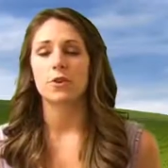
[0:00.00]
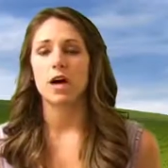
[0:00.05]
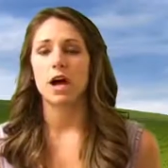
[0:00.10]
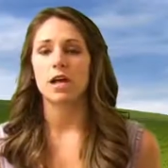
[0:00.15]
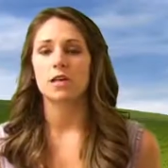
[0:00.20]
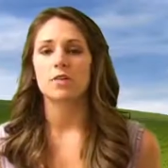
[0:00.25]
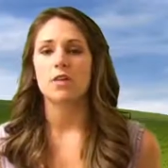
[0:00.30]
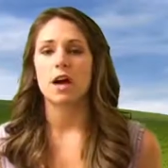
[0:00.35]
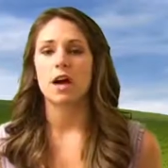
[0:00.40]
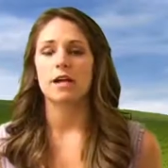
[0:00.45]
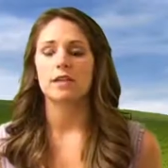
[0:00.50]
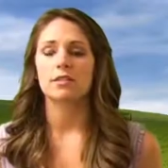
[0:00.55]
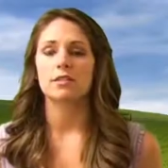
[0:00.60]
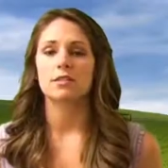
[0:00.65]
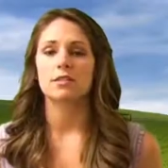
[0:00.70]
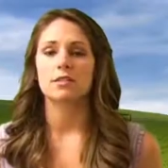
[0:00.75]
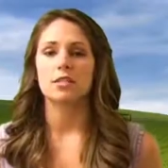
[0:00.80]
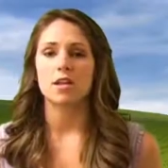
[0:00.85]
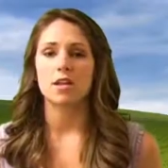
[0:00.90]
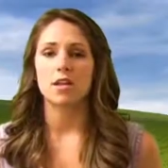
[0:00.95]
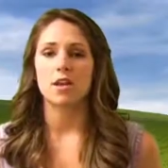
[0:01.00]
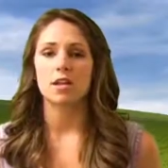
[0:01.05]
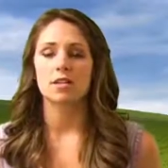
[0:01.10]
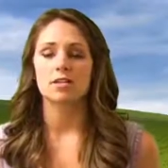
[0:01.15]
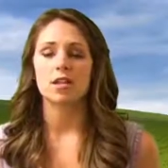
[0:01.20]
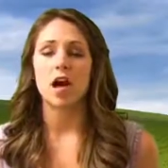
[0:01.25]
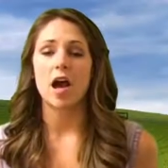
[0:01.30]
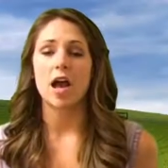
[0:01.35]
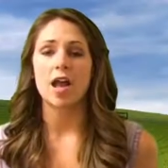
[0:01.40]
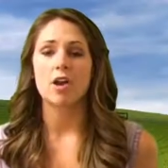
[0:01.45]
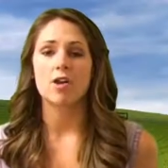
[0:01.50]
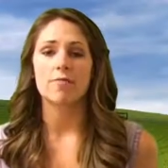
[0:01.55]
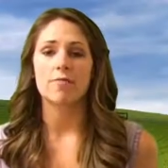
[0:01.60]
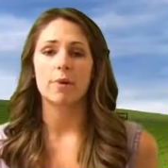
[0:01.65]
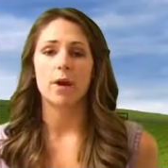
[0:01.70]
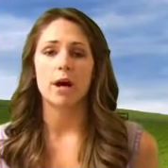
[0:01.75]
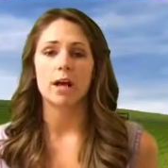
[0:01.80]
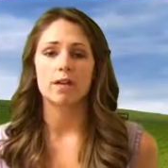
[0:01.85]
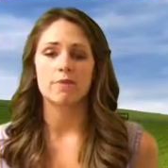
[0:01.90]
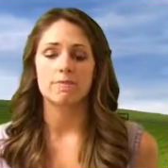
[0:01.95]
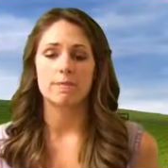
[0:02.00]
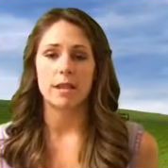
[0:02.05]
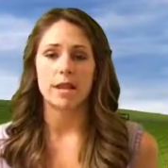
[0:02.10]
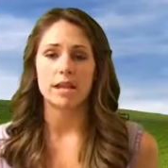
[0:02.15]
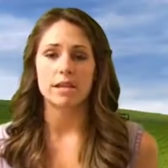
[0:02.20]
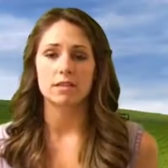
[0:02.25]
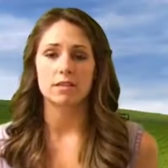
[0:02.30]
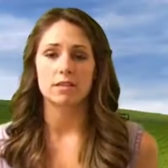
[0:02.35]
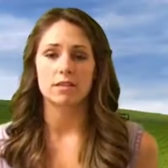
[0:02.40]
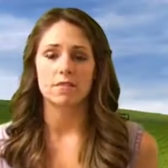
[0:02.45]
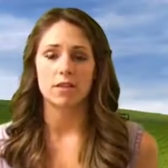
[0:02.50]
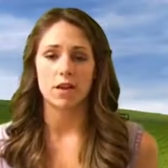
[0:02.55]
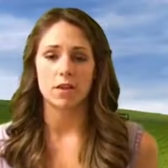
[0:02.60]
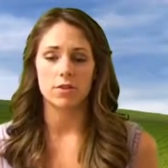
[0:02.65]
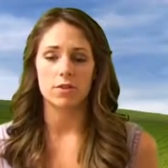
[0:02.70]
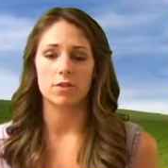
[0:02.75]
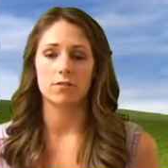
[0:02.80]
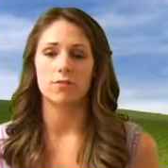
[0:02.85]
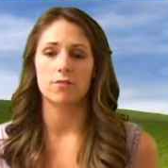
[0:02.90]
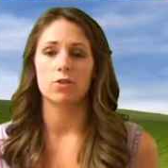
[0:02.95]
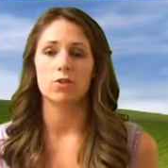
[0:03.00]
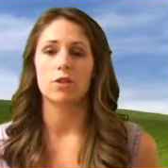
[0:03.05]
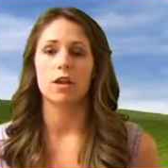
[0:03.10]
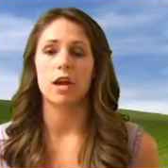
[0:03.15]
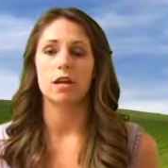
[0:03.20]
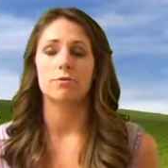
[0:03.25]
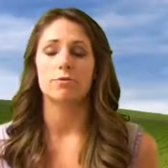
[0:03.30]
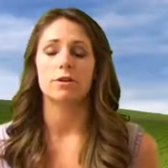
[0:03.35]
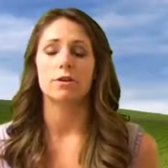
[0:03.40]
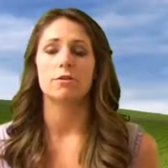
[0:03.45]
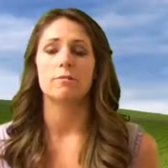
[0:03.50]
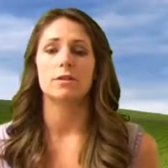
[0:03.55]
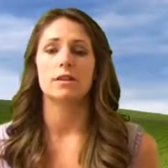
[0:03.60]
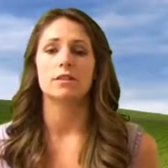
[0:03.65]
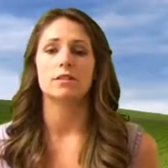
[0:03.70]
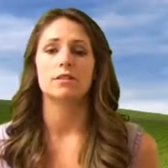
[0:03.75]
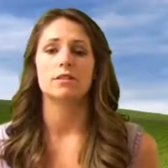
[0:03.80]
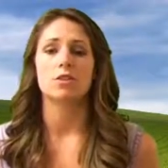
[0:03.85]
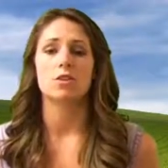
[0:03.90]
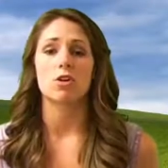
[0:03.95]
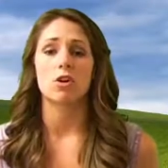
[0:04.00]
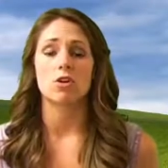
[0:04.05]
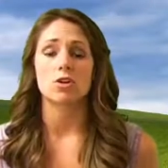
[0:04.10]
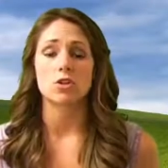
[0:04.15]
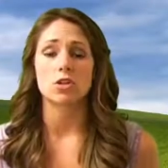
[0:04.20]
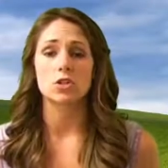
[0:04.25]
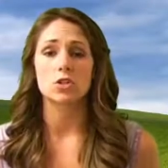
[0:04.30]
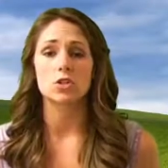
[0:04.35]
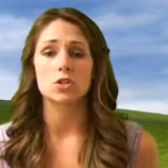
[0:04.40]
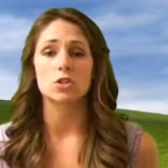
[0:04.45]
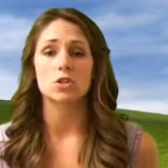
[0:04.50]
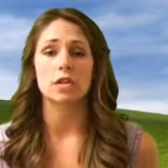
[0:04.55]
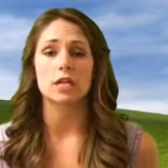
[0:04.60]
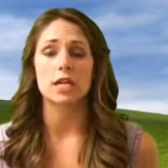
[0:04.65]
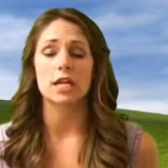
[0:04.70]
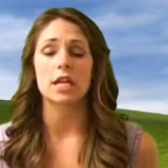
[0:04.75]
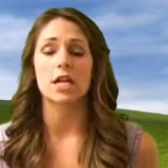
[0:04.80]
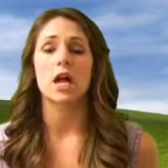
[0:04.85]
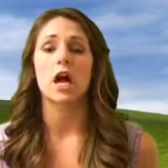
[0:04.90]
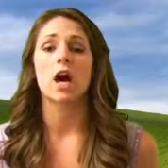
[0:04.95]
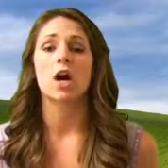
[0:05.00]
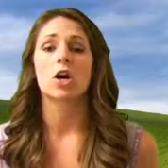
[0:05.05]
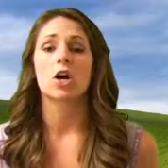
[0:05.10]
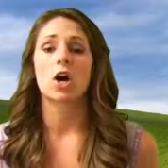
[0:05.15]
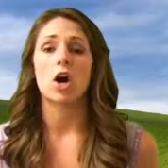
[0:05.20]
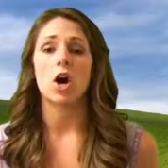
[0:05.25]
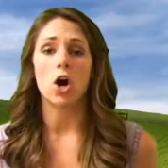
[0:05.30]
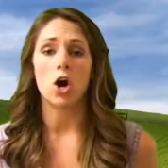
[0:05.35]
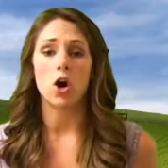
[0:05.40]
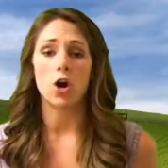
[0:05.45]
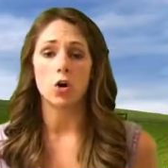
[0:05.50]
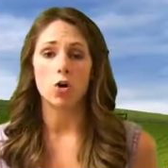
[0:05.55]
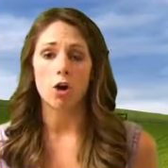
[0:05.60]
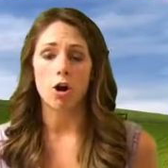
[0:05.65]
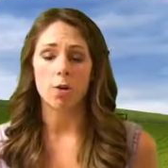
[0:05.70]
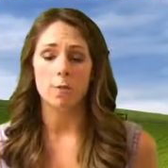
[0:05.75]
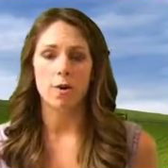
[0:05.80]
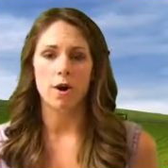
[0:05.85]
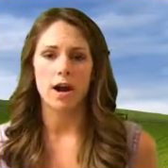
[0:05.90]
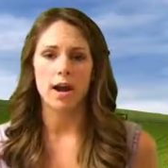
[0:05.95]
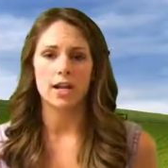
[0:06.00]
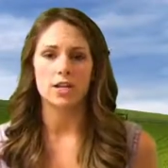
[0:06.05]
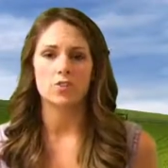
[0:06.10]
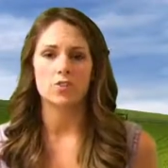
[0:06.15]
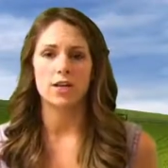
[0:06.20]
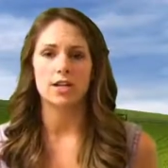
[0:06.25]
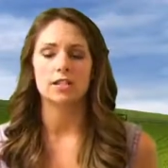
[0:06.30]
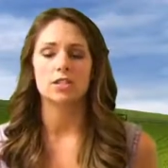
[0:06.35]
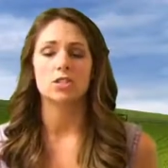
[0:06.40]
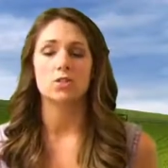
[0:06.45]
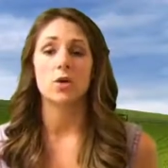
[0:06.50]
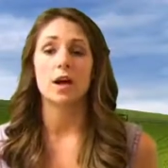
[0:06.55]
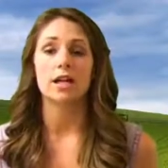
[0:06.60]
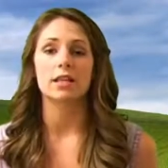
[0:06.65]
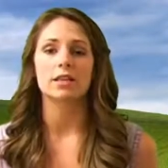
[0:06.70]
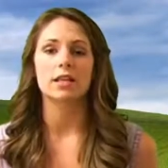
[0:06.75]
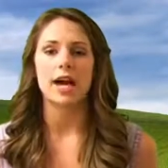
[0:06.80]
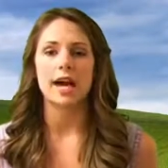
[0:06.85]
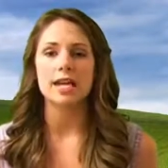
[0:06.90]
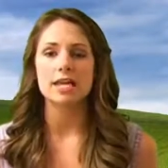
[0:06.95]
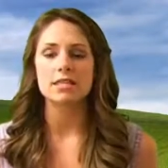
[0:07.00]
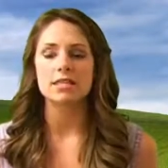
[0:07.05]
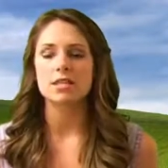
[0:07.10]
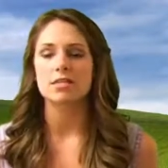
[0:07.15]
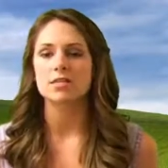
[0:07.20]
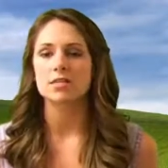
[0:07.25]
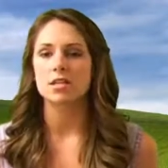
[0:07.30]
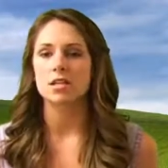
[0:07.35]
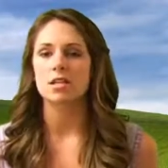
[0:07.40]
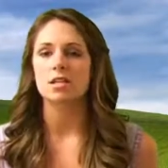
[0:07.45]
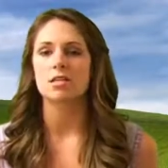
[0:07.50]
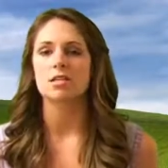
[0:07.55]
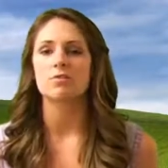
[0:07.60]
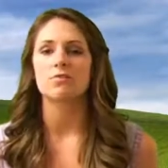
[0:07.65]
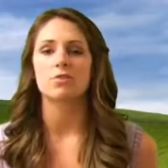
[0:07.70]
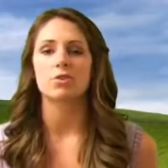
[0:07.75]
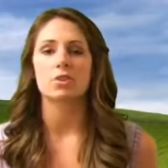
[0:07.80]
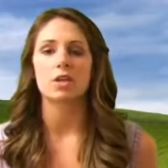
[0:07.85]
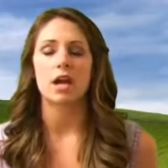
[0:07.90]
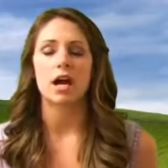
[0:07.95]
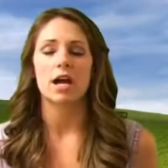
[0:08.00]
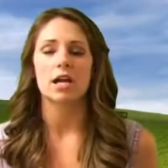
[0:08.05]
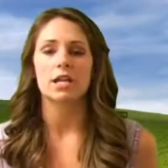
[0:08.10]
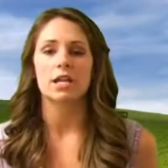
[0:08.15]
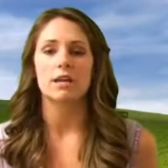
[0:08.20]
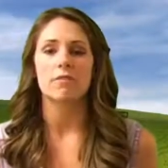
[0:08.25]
guidelines, the entire bottom base of other food guide pyramids are usually all carbohydrates. So I like that this food guide